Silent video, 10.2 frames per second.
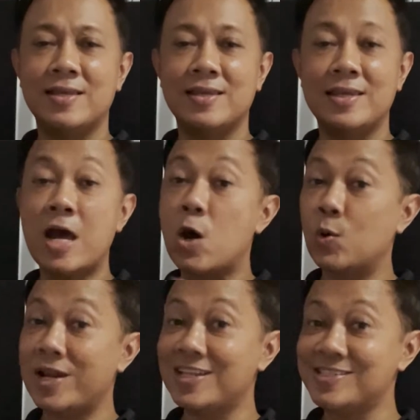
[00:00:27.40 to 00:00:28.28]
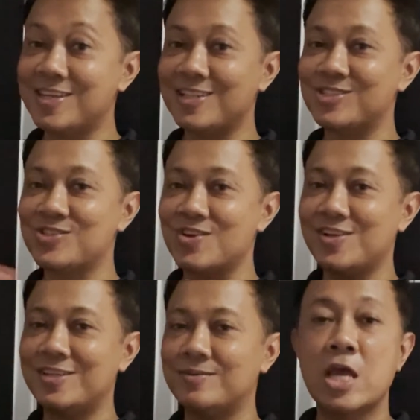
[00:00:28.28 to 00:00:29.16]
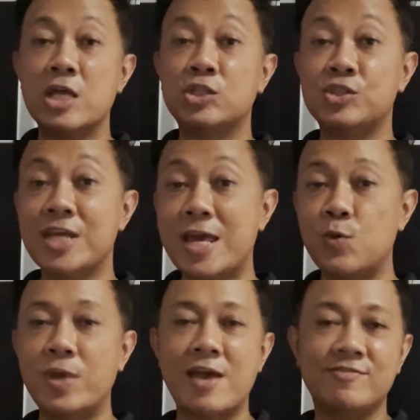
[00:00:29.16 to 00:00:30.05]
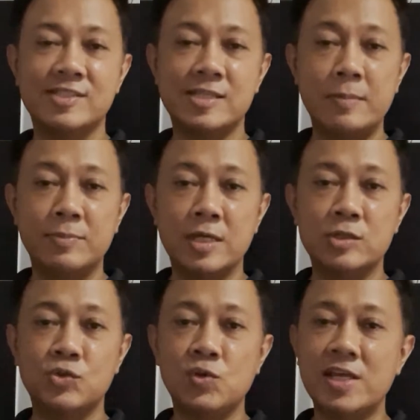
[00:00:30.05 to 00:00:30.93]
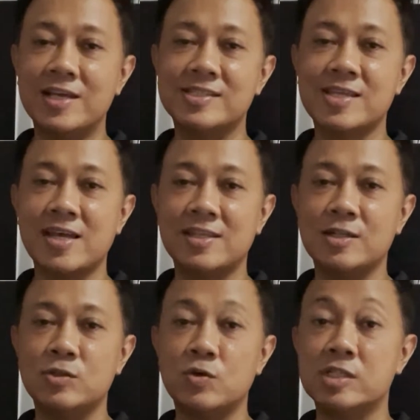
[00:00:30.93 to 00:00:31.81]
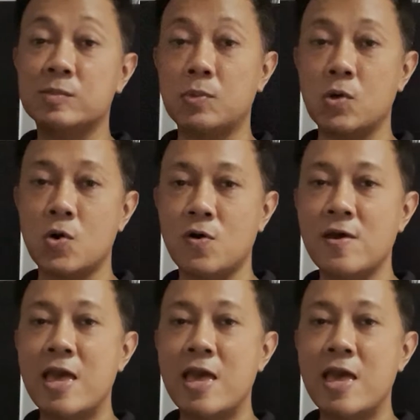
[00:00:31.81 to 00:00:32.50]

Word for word: Now let's get started. Today, we have something truly exciting to explore